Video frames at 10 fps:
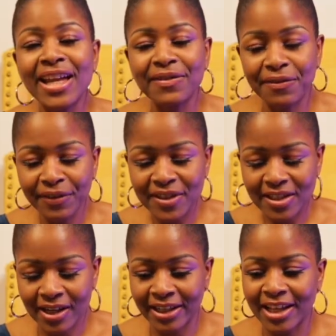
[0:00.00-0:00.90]
And a fifth
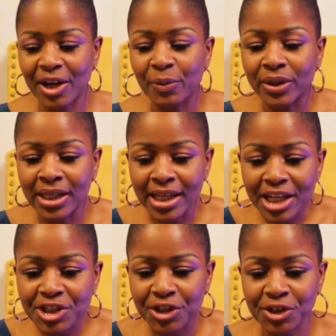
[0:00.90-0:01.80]
sign that a
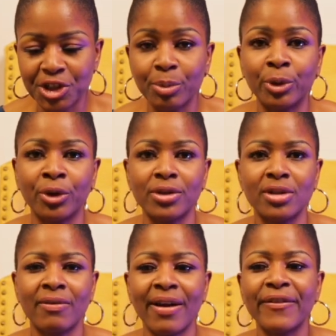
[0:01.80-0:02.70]
relationship will not
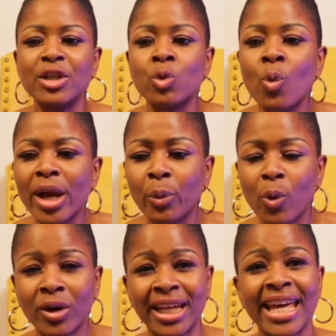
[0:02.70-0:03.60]
survive is when
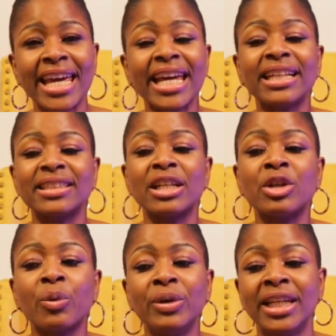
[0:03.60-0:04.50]
one is in
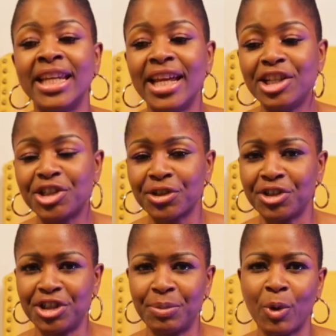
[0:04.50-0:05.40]
a
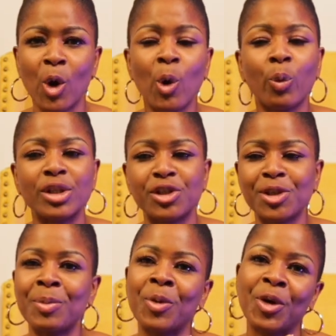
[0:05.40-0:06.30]
relationship with
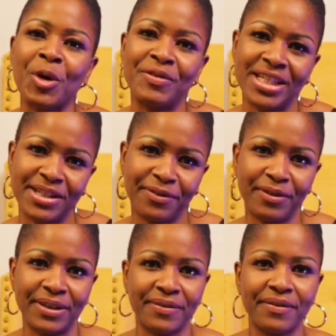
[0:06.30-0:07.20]
someone of a
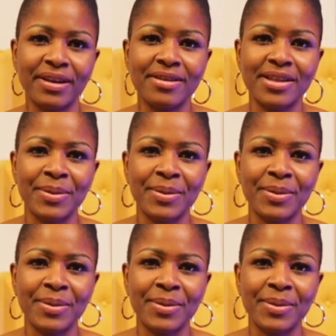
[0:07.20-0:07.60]
different faith.